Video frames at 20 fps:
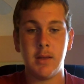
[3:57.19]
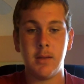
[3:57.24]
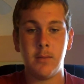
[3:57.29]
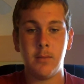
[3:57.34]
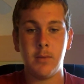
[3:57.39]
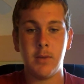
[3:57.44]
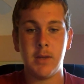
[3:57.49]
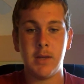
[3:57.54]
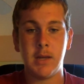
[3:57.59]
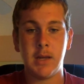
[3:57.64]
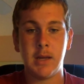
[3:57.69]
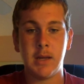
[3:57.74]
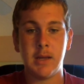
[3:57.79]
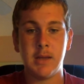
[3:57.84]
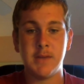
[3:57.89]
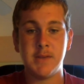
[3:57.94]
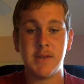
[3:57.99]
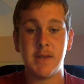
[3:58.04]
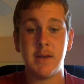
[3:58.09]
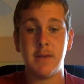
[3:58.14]
when I
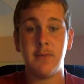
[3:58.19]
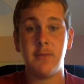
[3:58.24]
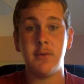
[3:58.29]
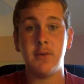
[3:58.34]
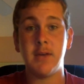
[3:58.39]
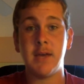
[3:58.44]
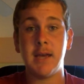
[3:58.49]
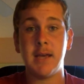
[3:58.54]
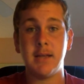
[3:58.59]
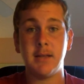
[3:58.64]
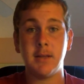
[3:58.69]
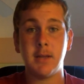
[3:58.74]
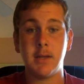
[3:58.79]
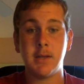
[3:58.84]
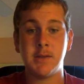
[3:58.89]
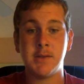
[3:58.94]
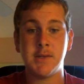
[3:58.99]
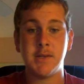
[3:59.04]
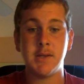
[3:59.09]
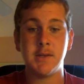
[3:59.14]
sent it for
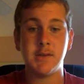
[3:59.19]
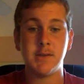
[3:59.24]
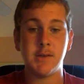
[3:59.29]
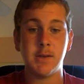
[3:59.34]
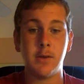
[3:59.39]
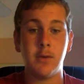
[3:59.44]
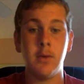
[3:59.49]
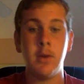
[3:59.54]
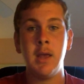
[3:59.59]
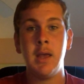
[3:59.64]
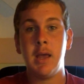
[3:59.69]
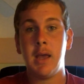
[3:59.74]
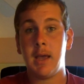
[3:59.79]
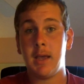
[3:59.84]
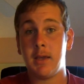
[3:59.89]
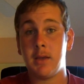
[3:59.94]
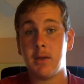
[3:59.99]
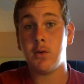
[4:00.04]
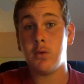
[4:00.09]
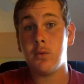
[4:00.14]
diagnostics, so
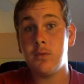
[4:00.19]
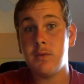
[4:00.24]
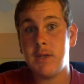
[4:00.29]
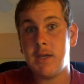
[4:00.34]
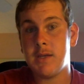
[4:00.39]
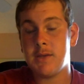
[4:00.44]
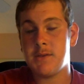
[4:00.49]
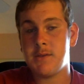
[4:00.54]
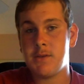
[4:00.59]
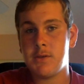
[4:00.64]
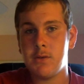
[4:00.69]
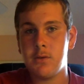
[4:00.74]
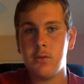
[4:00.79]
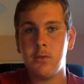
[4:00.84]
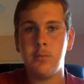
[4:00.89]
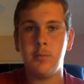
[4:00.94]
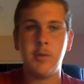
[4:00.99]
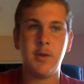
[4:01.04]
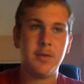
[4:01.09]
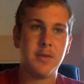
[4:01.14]
I only
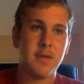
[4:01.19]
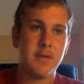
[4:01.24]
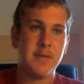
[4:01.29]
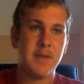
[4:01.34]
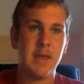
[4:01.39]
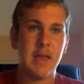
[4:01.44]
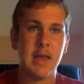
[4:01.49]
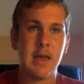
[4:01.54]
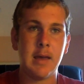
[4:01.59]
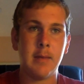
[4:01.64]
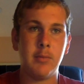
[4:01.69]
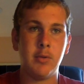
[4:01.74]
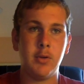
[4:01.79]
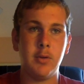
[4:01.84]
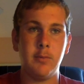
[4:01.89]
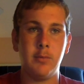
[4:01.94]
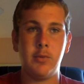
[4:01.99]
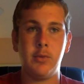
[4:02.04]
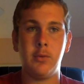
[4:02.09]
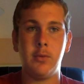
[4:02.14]
assume that the Apple
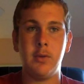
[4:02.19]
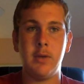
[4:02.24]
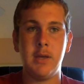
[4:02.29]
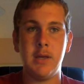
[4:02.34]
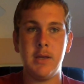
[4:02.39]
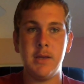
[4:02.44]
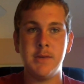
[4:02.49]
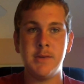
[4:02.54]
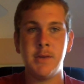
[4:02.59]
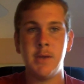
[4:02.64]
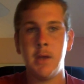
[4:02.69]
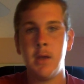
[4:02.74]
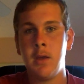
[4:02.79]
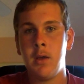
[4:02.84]
employees